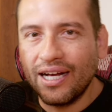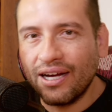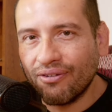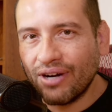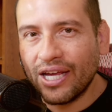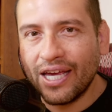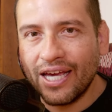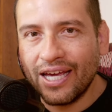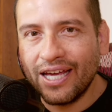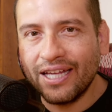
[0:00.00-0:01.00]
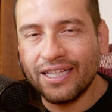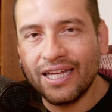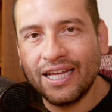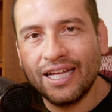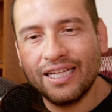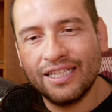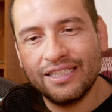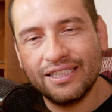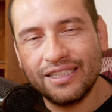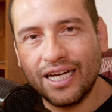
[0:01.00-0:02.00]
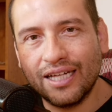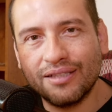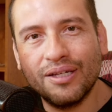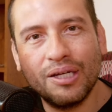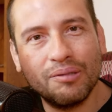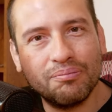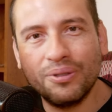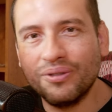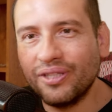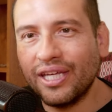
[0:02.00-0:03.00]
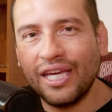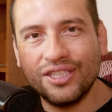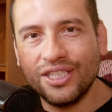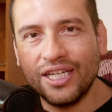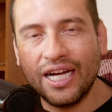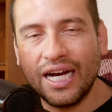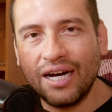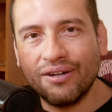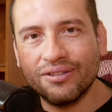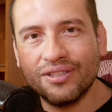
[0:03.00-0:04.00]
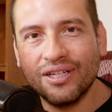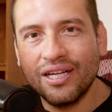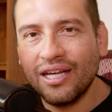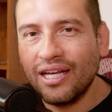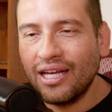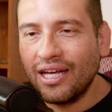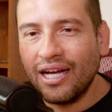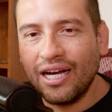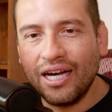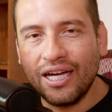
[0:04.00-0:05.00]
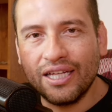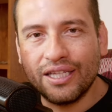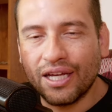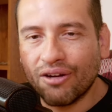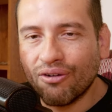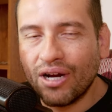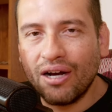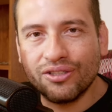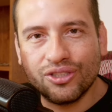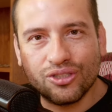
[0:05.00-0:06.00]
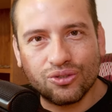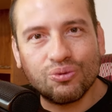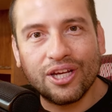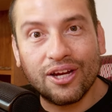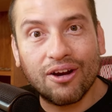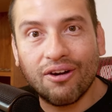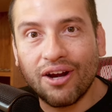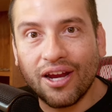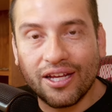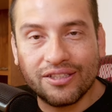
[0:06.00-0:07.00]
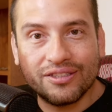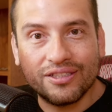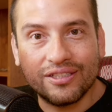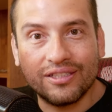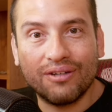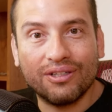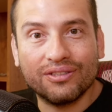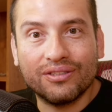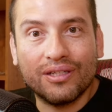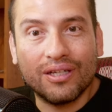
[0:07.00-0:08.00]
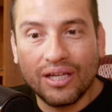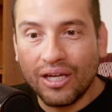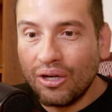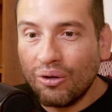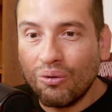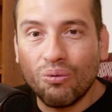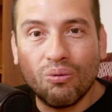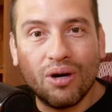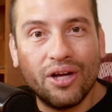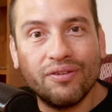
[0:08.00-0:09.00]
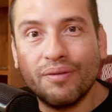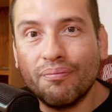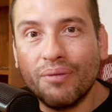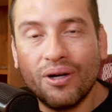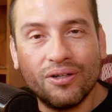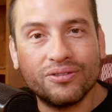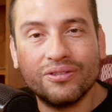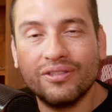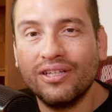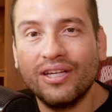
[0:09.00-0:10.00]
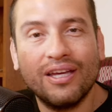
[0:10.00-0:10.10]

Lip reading: a right hand that put Gaethje out, and the crowd just went crazy. That was one of the most